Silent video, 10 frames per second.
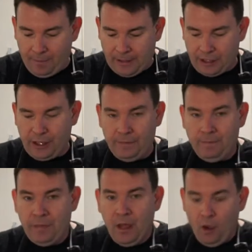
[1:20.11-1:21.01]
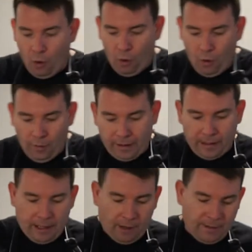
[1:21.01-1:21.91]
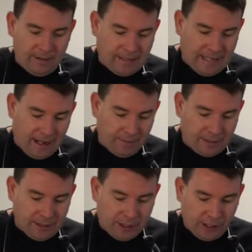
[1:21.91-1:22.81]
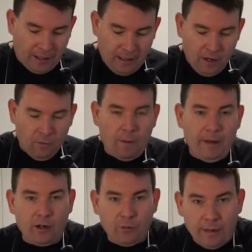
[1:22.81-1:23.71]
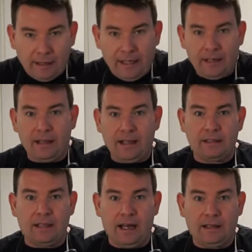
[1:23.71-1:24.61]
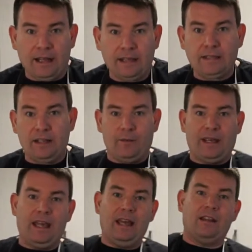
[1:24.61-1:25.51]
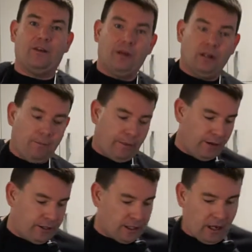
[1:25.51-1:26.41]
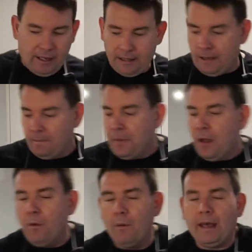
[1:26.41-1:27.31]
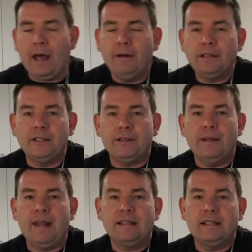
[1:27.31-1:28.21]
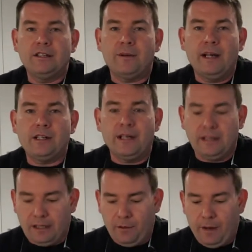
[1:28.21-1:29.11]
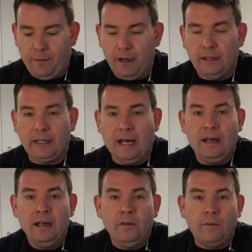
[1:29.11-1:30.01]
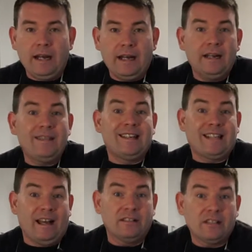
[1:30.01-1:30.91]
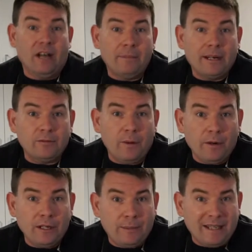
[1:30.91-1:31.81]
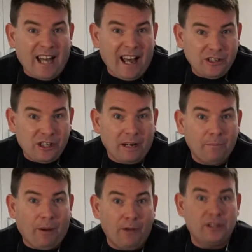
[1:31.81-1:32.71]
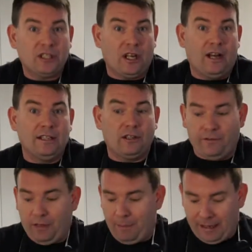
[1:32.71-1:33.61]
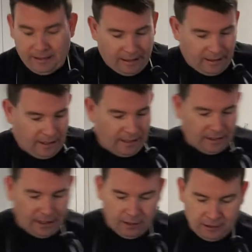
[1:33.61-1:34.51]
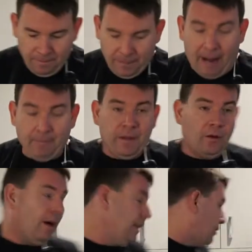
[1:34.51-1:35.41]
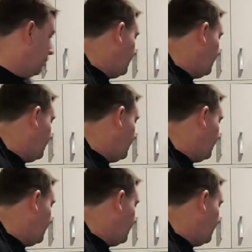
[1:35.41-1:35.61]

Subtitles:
position or it can go in the down position. When we're grilling things like this so that we can get the grill on both sides, what we're going to do in that situation is that we need it in the downside because we want it to be touching both sides of the meat as it goes. Now, quite literally,